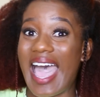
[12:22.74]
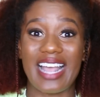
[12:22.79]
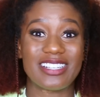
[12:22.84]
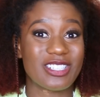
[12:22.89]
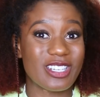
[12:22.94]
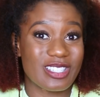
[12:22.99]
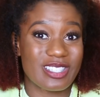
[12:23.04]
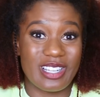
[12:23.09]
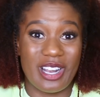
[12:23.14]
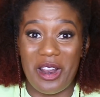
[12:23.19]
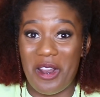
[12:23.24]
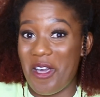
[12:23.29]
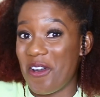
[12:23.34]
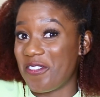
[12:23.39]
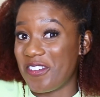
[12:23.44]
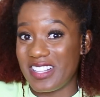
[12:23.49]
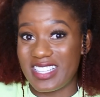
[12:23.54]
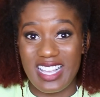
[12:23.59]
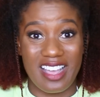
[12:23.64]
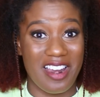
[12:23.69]
I just
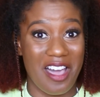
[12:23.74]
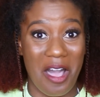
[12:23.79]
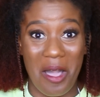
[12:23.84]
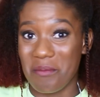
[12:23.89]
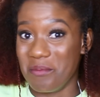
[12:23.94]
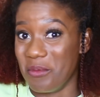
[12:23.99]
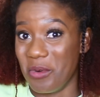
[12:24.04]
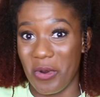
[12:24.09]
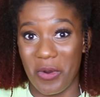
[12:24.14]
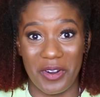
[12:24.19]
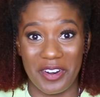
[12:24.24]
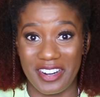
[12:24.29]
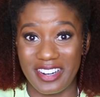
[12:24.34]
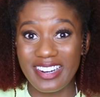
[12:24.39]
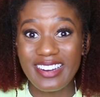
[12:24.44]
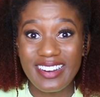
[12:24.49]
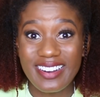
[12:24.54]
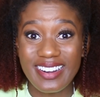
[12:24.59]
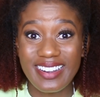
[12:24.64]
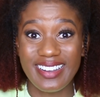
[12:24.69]
love it a lot
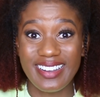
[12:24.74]
more.